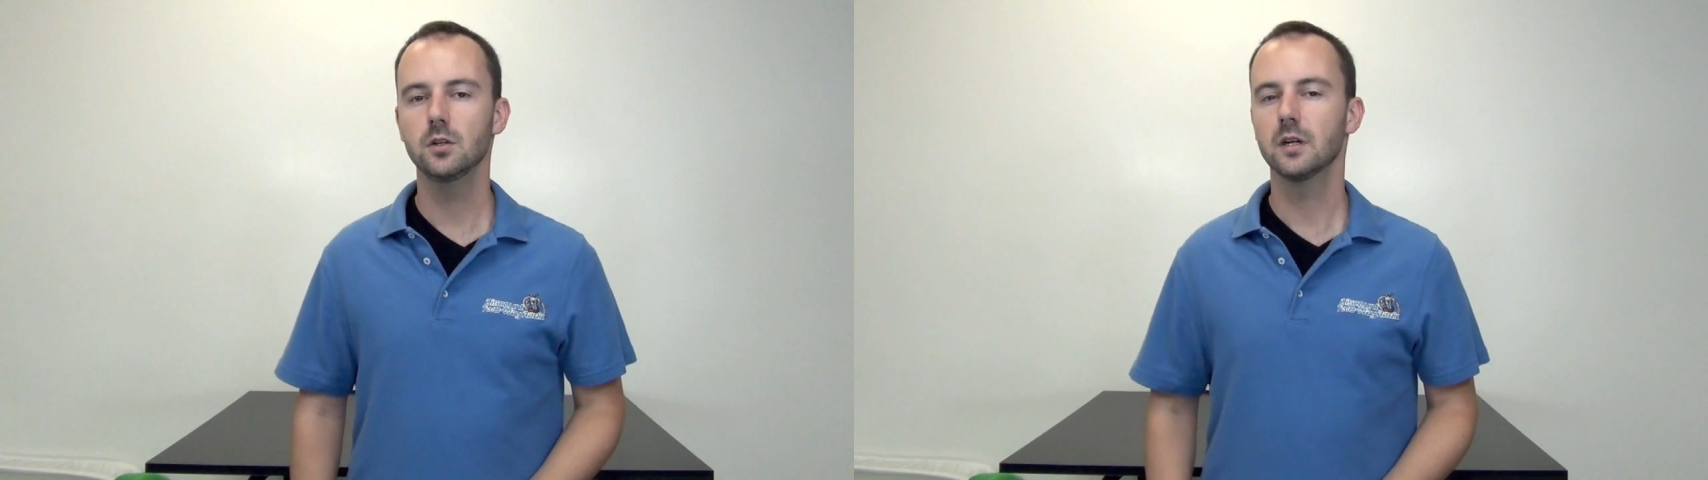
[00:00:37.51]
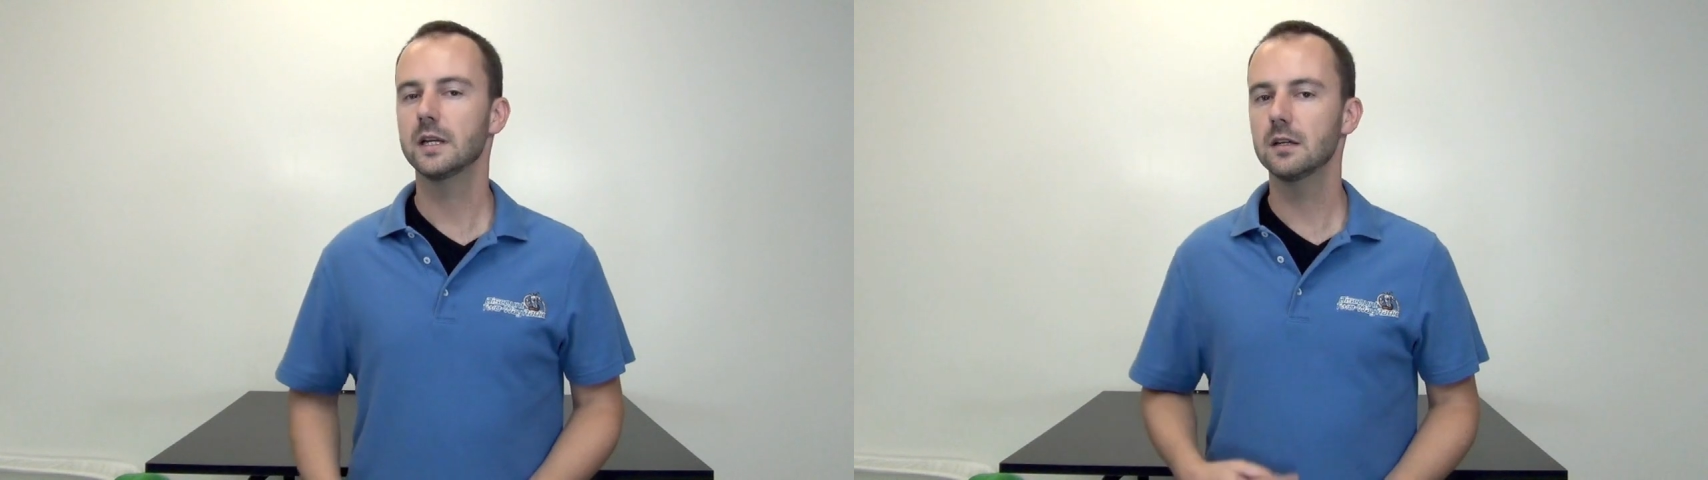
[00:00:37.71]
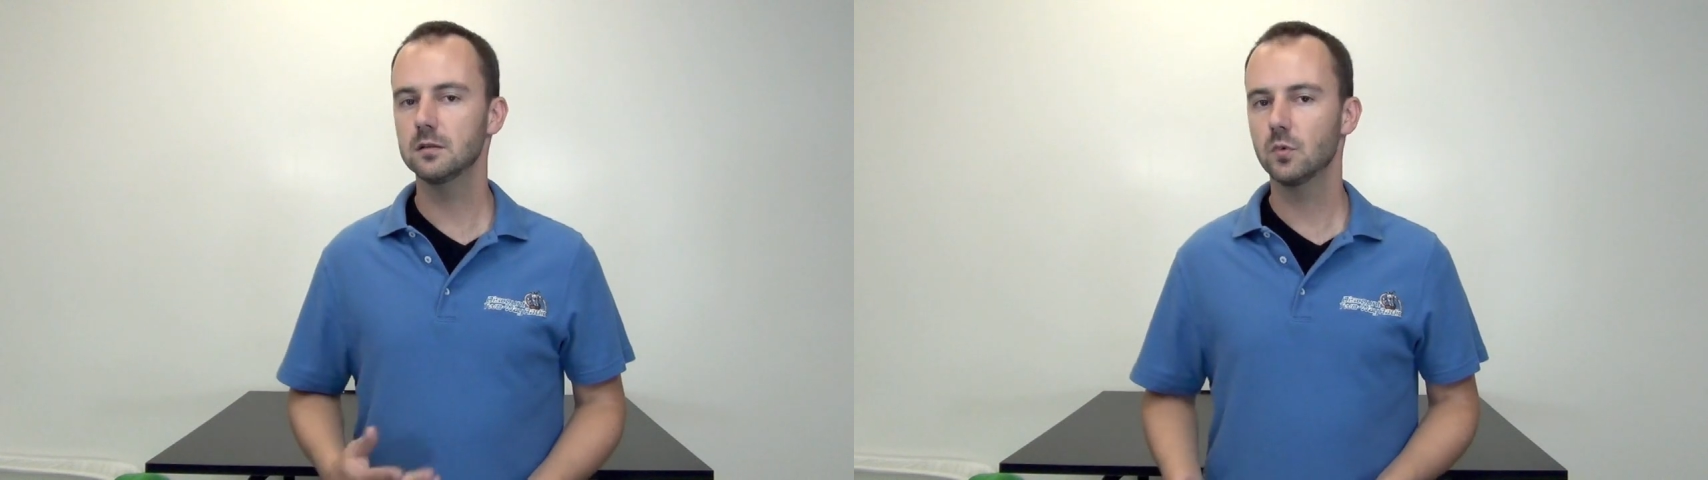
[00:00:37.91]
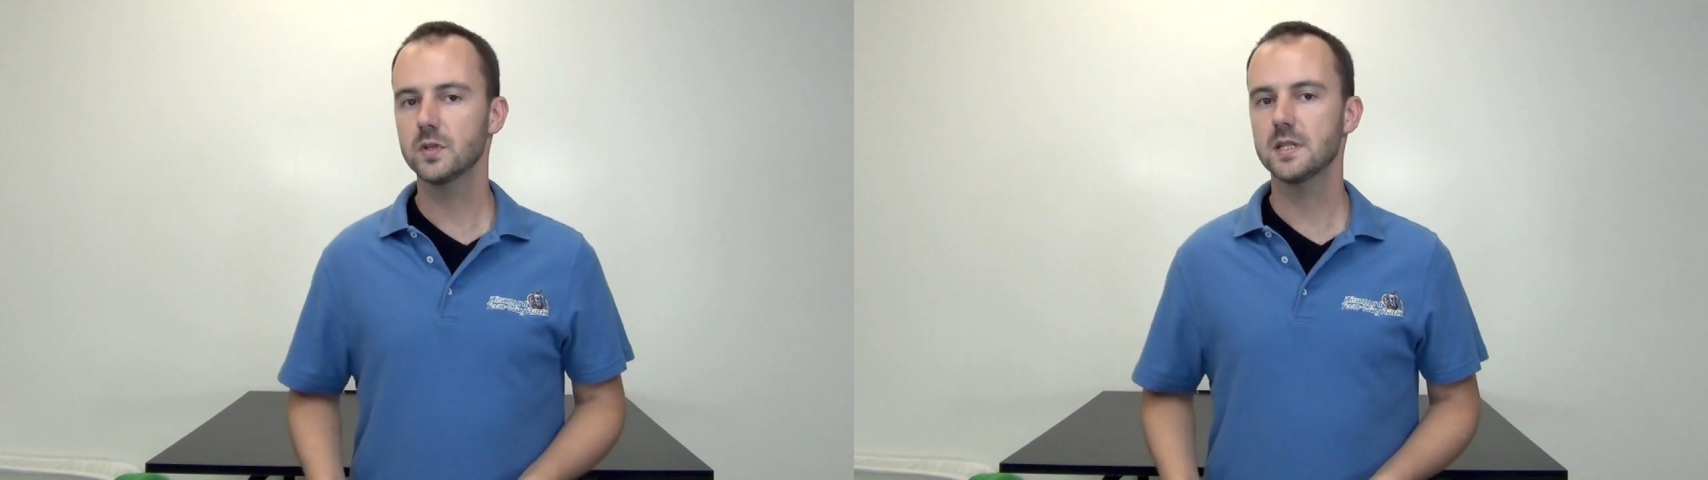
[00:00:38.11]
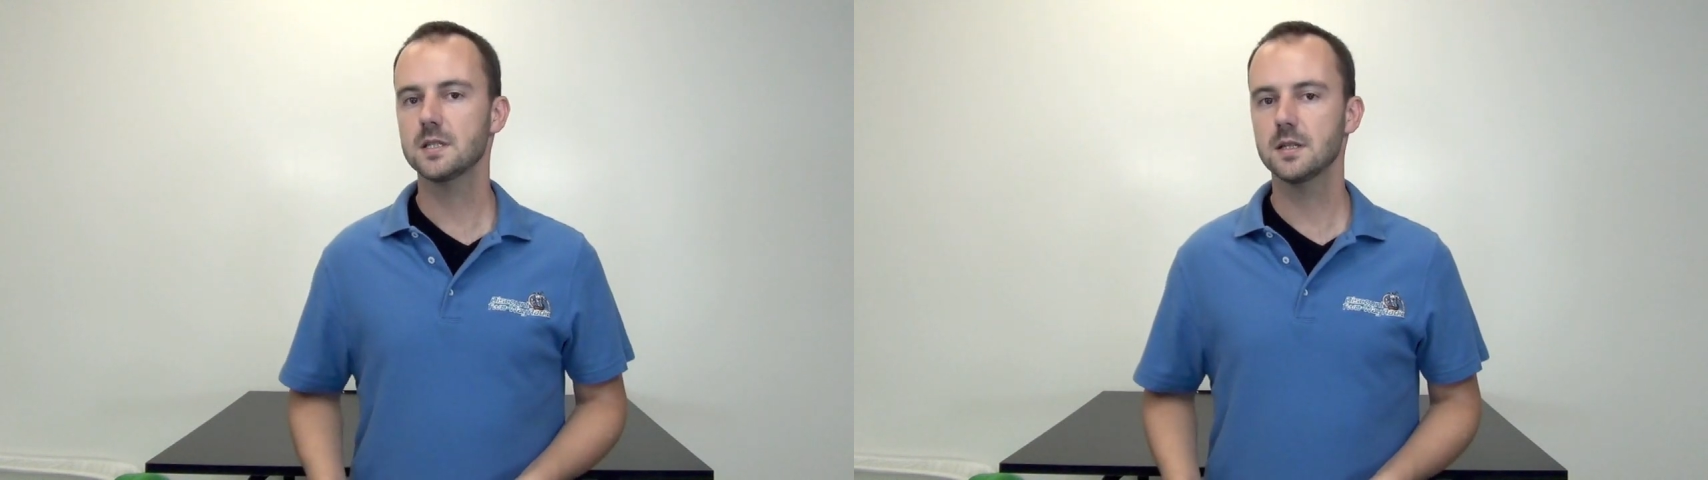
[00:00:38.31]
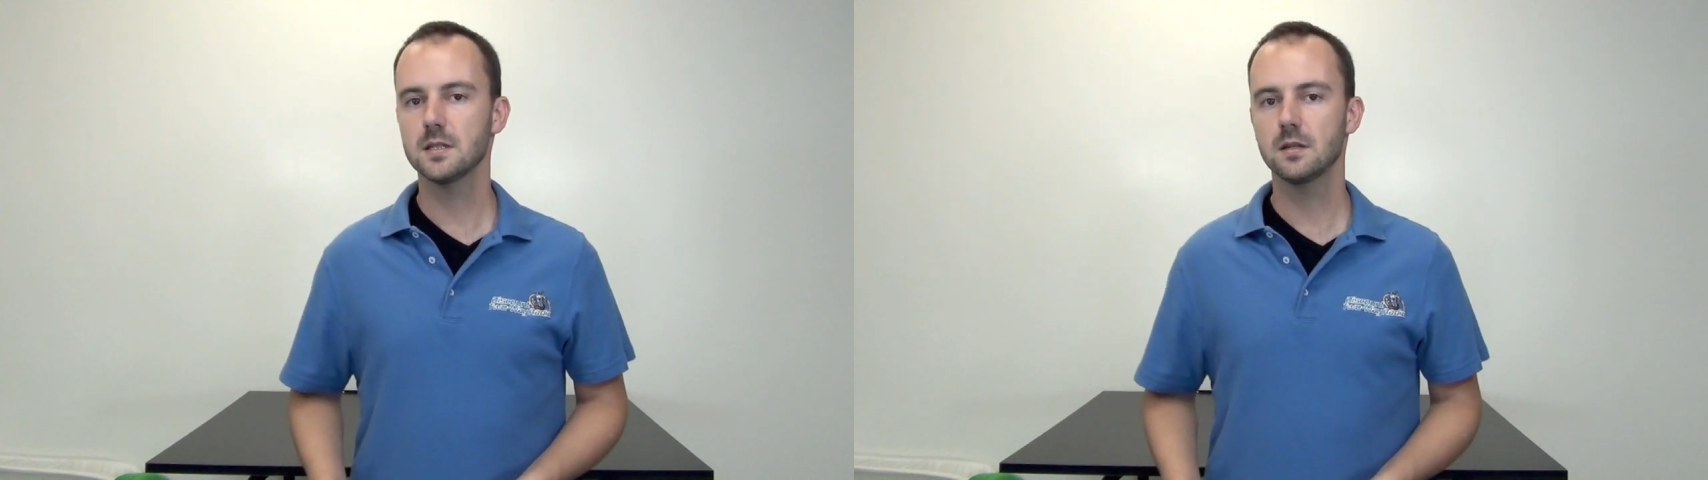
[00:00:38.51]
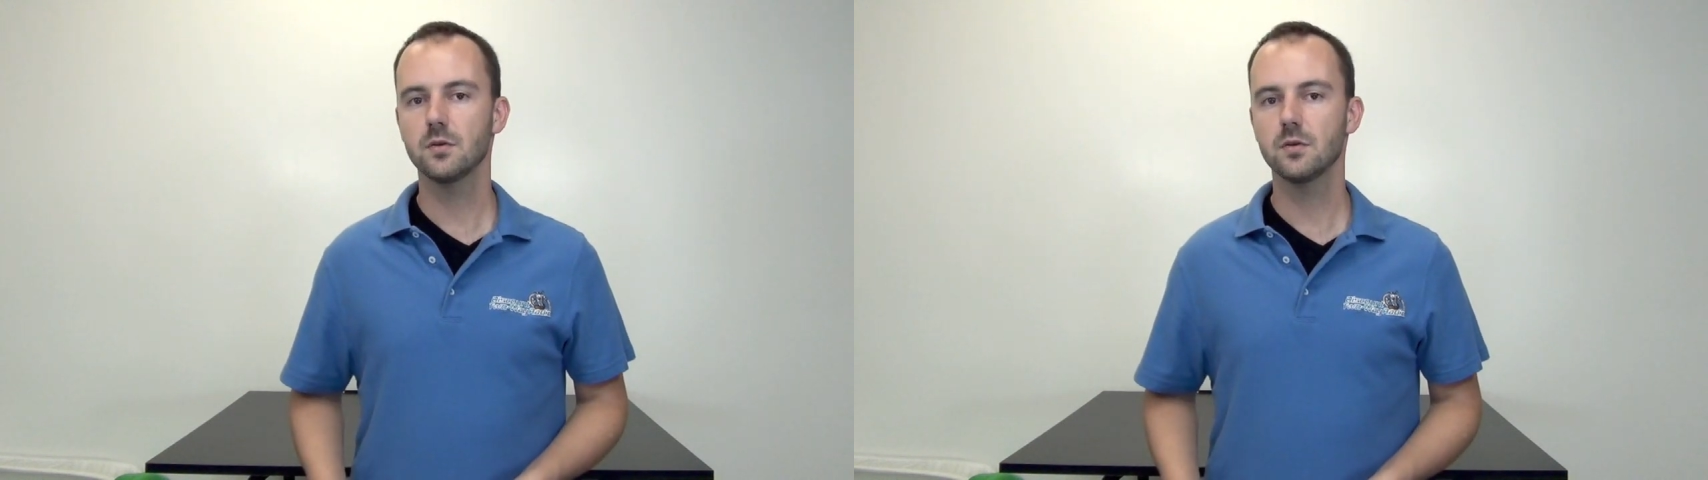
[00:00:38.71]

you're going to get a little more distance